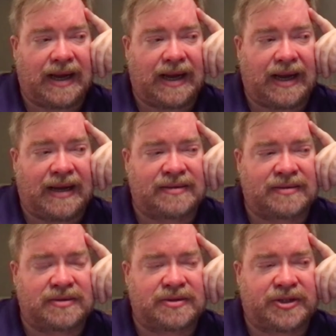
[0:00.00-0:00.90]

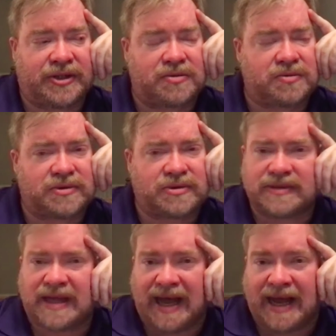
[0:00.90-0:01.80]
and
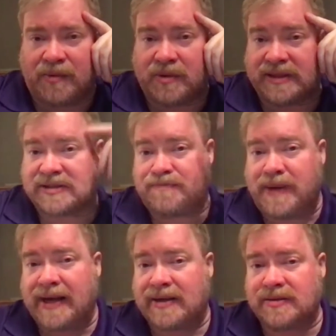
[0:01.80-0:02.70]
I would
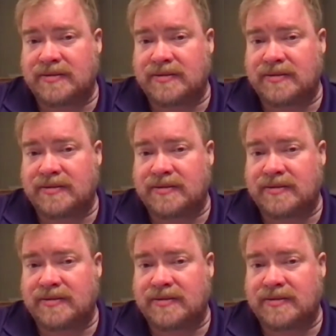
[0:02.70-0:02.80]
expect